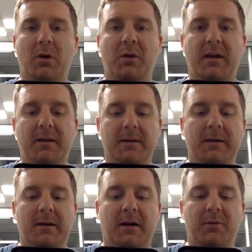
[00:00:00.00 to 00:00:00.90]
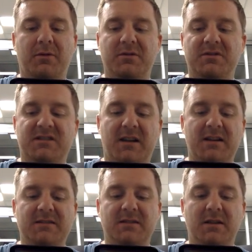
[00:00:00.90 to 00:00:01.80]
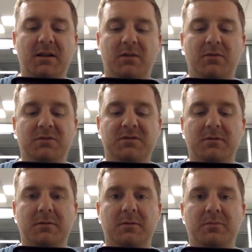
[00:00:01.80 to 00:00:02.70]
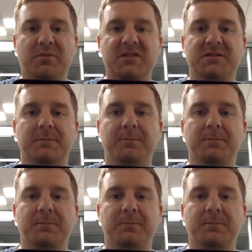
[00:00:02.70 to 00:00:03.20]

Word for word: Okay, I'm going to do state equals present.